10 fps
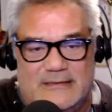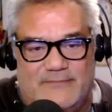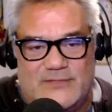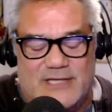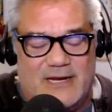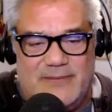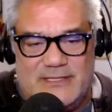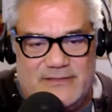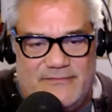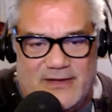it's got a
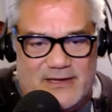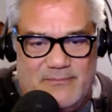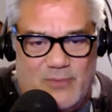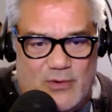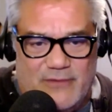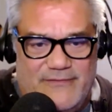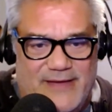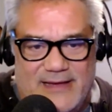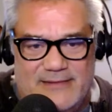bunch of fucking pork fat